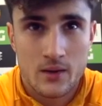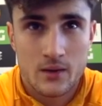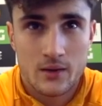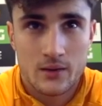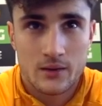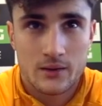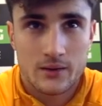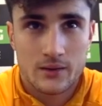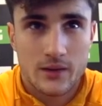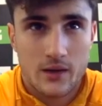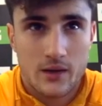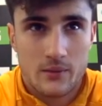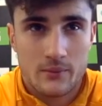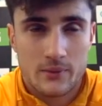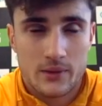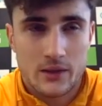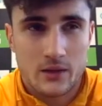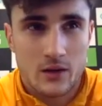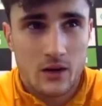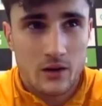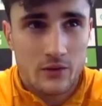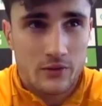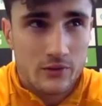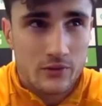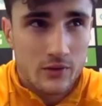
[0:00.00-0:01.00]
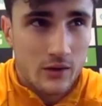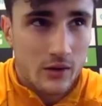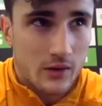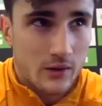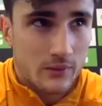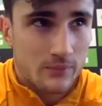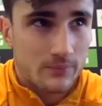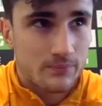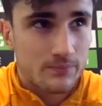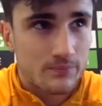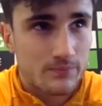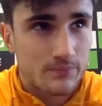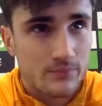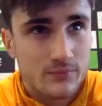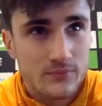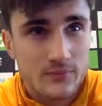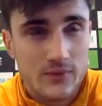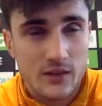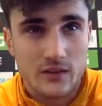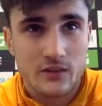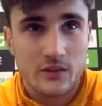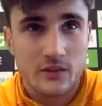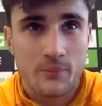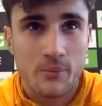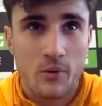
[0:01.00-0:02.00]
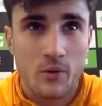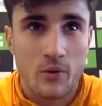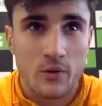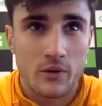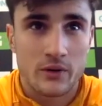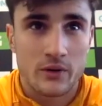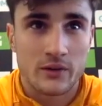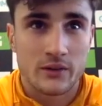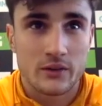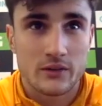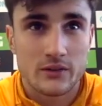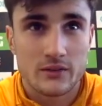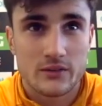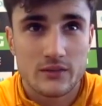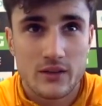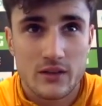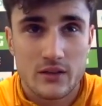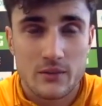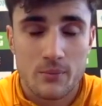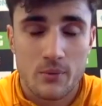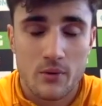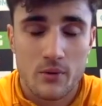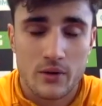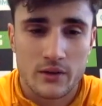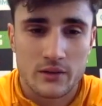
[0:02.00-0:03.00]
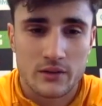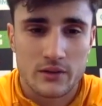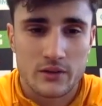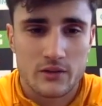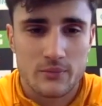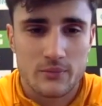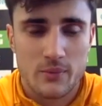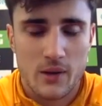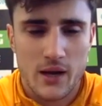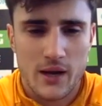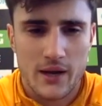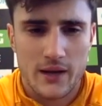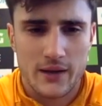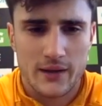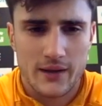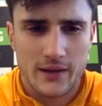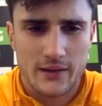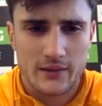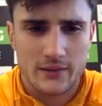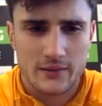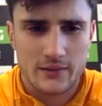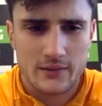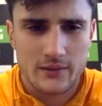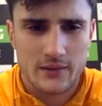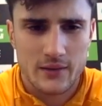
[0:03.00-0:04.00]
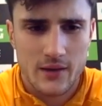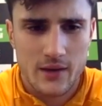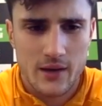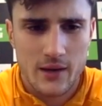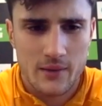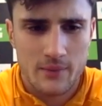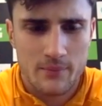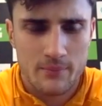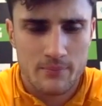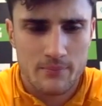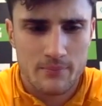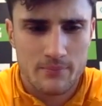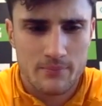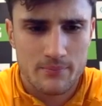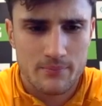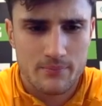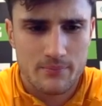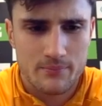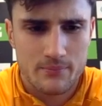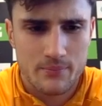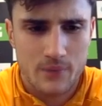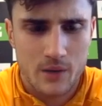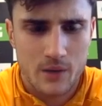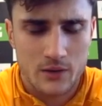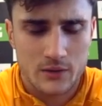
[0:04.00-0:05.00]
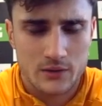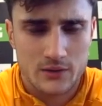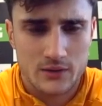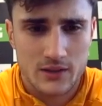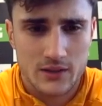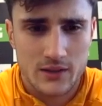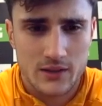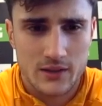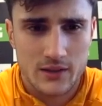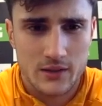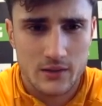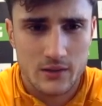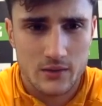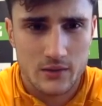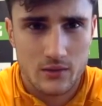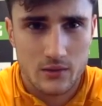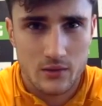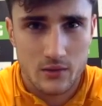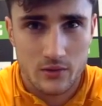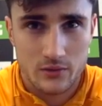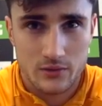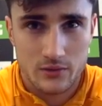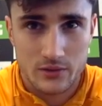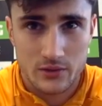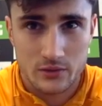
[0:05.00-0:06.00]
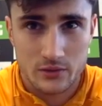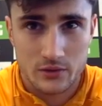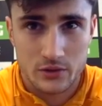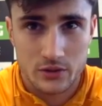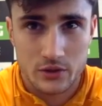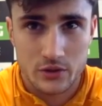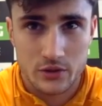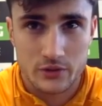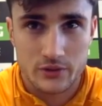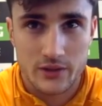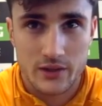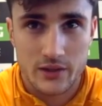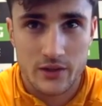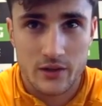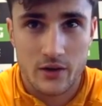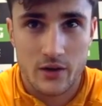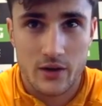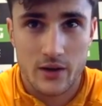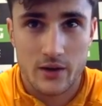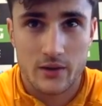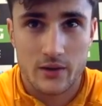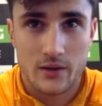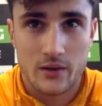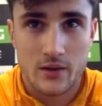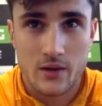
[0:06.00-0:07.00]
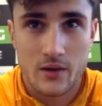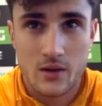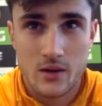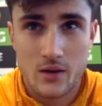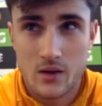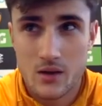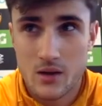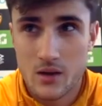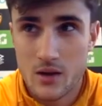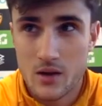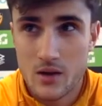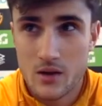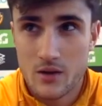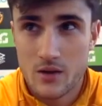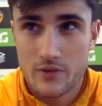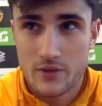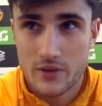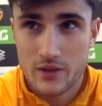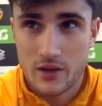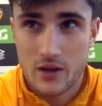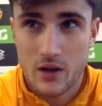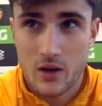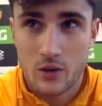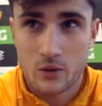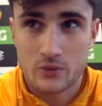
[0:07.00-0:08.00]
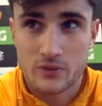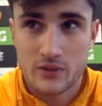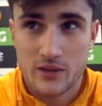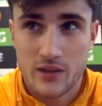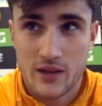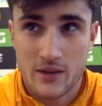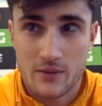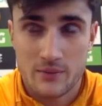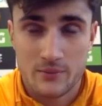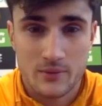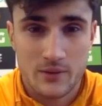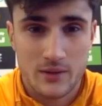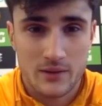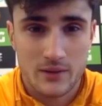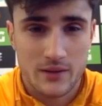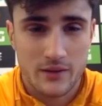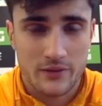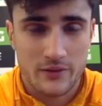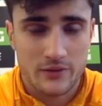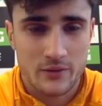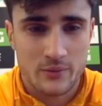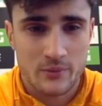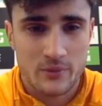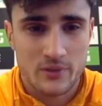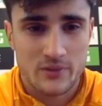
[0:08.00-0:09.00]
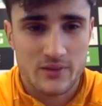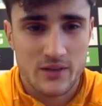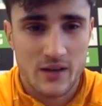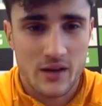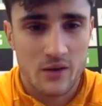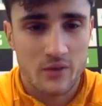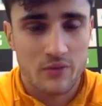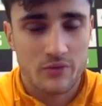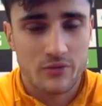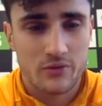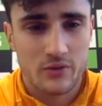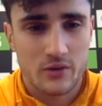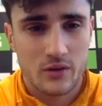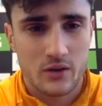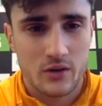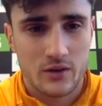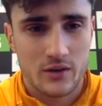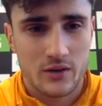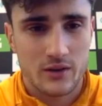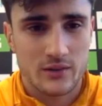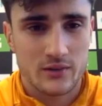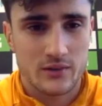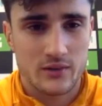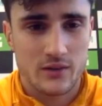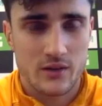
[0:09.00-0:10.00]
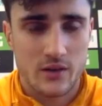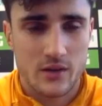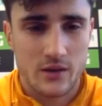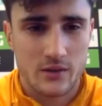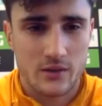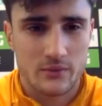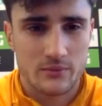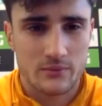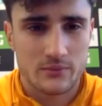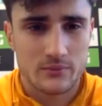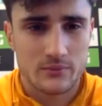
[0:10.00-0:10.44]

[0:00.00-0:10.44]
Yeah, I mean, after a disappointing, disappointing display against uh, Barnsley, obviously on Tuesday night, I think the whole team and definitely myself looking to